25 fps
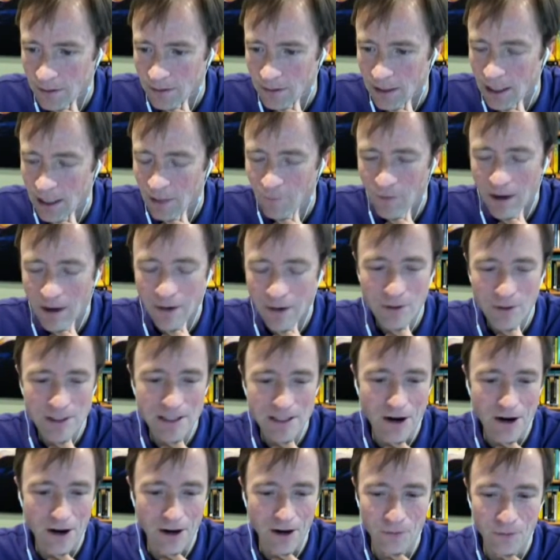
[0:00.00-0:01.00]
And if I was
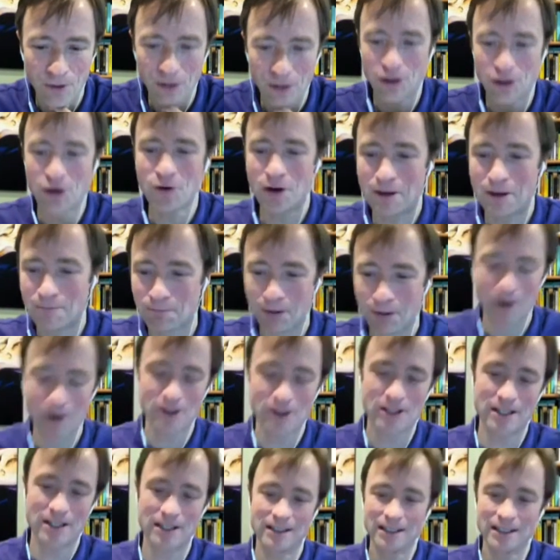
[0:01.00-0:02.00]
with you in
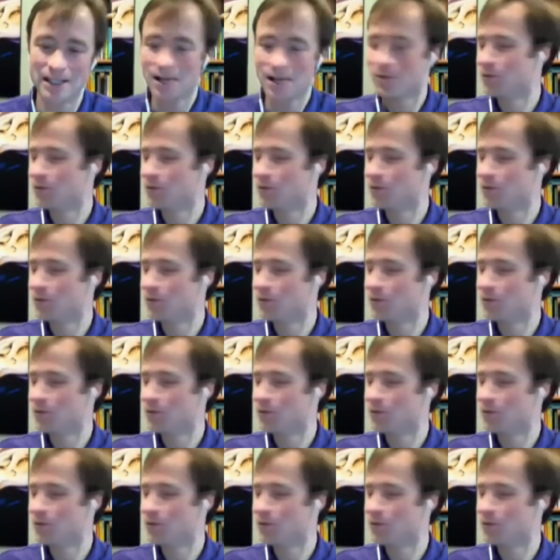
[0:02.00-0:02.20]
person,